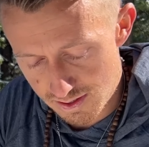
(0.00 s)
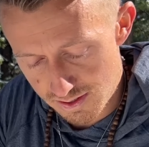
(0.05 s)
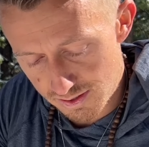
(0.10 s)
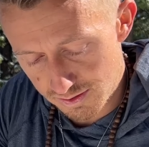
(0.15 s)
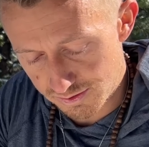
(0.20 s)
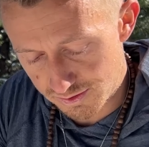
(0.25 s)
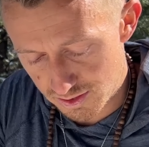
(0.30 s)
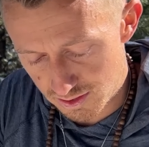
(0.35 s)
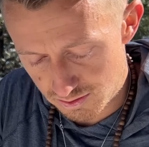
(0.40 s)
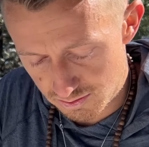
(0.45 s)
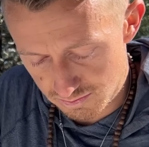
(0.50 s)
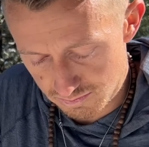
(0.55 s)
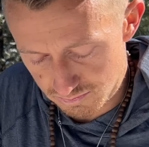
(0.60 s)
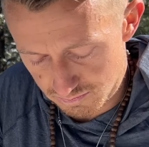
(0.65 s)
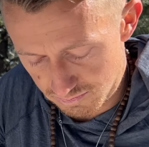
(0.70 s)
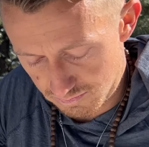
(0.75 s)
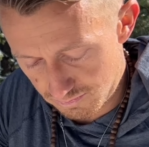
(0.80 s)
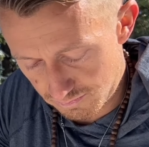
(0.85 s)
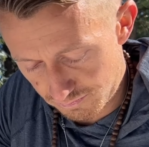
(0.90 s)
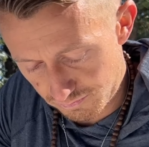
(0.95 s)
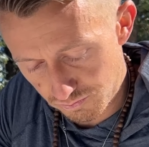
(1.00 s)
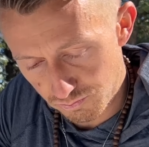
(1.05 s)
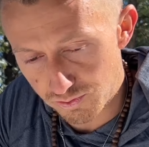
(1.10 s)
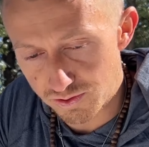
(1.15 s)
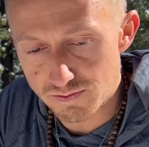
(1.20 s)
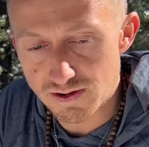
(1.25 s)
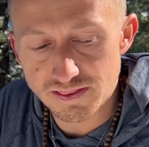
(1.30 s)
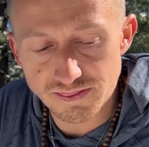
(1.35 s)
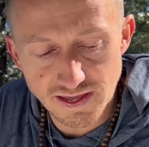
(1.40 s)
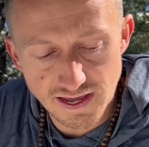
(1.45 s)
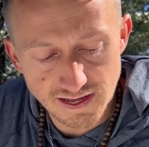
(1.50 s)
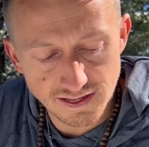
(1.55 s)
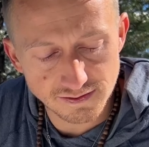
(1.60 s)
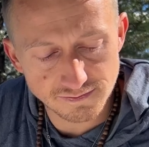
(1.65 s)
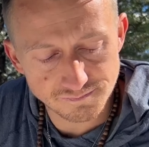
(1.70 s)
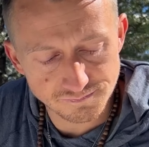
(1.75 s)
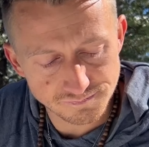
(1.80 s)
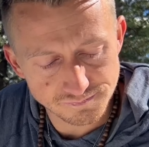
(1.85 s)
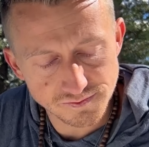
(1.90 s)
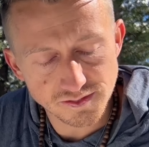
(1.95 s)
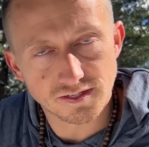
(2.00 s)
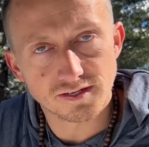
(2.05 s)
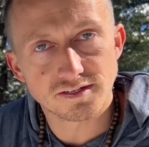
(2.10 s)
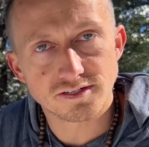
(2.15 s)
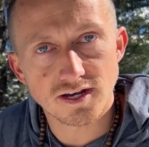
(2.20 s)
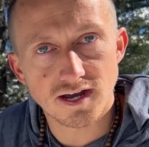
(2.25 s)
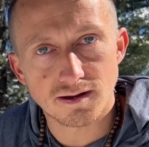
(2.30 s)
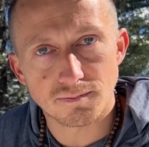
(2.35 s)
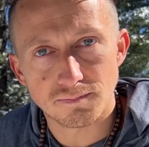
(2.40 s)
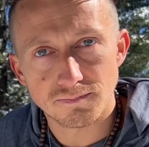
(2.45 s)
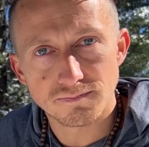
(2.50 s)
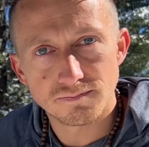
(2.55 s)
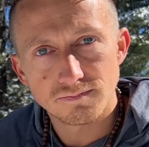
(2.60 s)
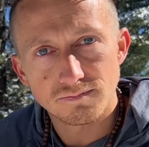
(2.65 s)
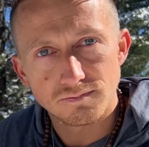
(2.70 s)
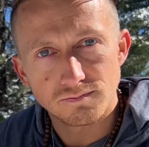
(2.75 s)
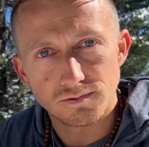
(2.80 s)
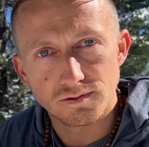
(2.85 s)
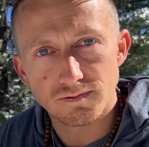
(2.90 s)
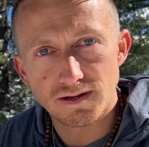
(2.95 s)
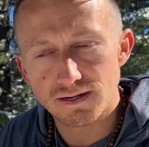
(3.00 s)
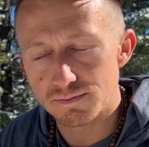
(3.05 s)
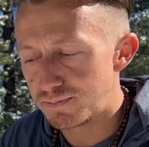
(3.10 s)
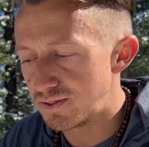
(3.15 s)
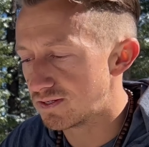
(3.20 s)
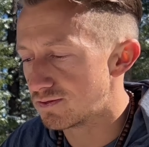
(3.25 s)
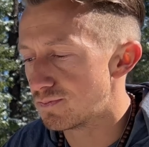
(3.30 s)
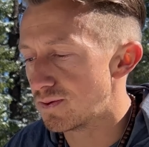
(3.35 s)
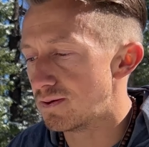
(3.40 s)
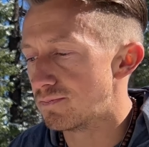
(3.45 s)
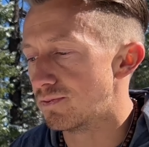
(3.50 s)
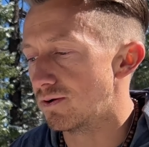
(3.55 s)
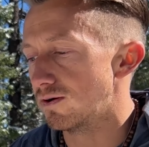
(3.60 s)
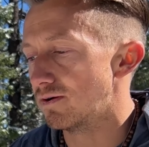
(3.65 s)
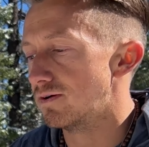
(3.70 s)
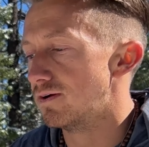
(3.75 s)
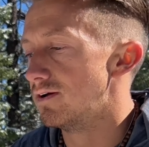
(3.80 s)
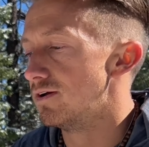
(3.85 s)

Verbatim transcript: So, we read that Good job. We read a piece of paper.